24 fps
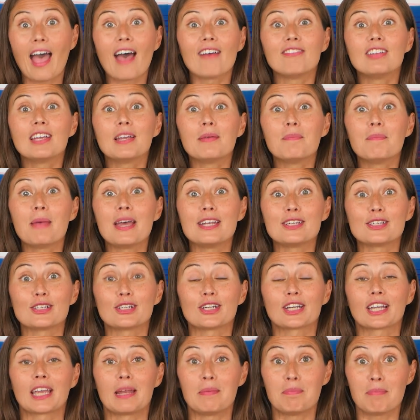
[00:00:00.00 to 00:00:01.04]
Having a
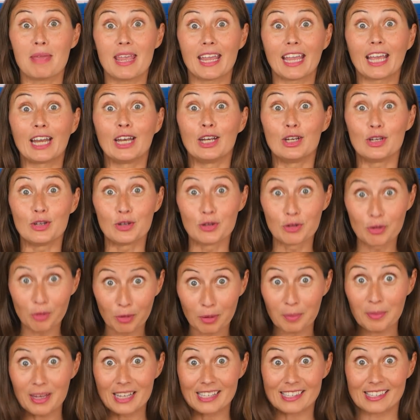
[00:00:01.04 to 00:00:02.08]
mentor can make an
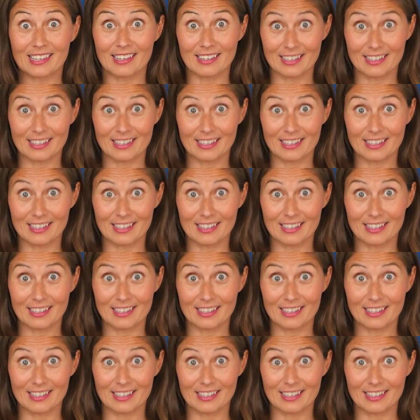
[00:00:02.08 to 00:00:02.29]
enormous